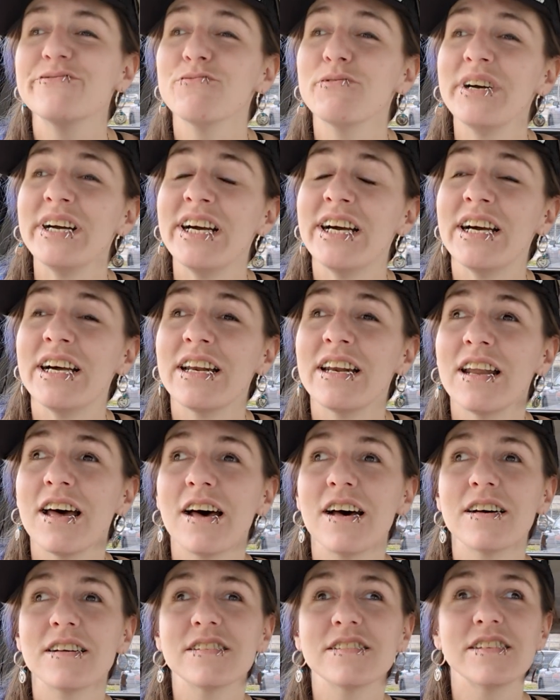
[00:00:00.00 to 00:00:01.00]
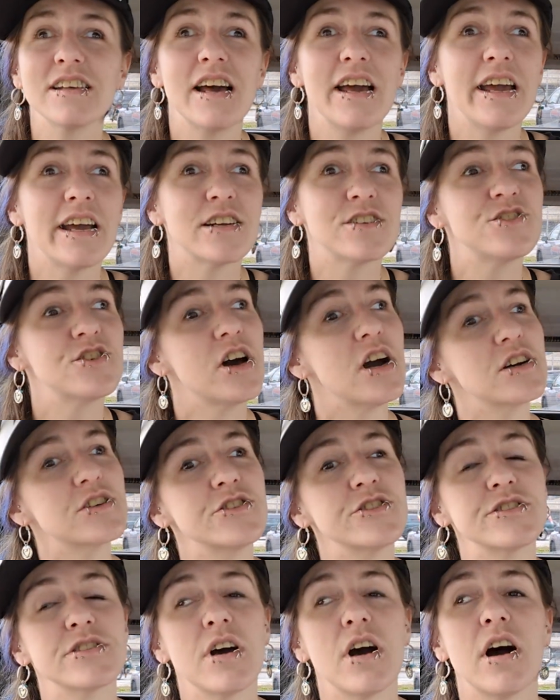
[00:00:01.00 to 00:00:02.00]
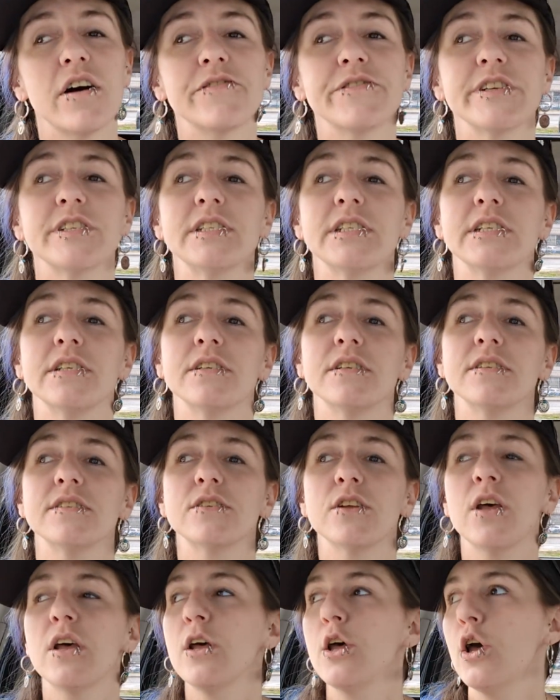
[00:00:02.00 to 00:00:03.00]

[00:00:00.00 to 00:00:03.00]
when, like, doctors' offices